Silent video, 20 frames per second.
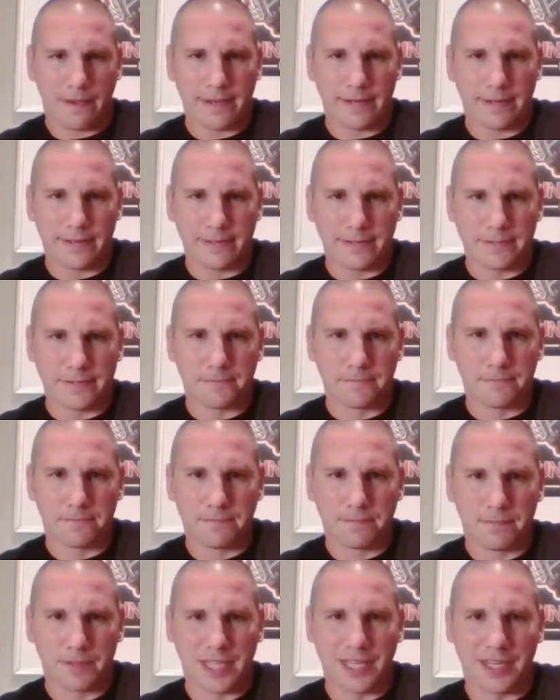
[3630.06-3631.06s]
I don't know,
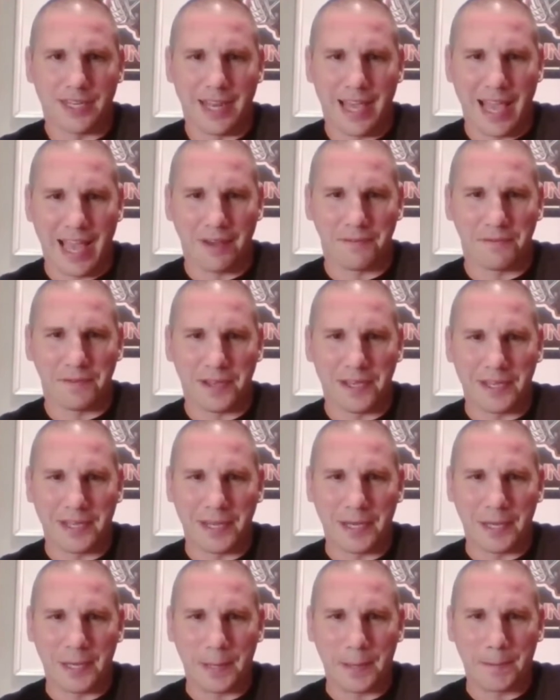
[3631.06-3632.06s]
didn't have
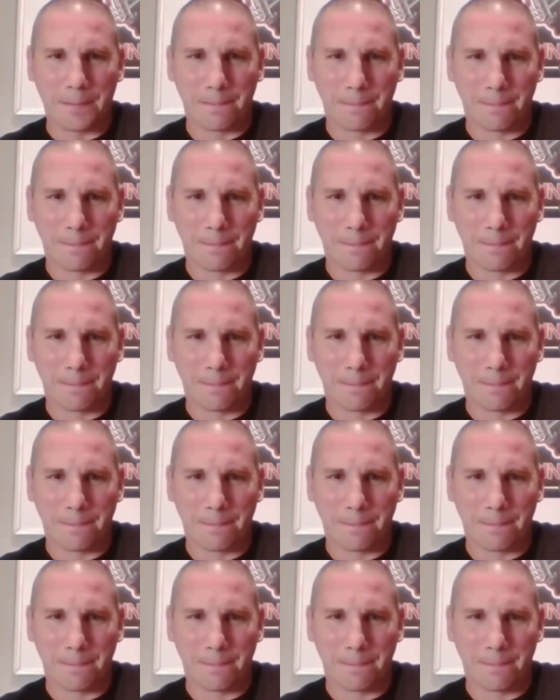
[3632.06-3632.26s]
a,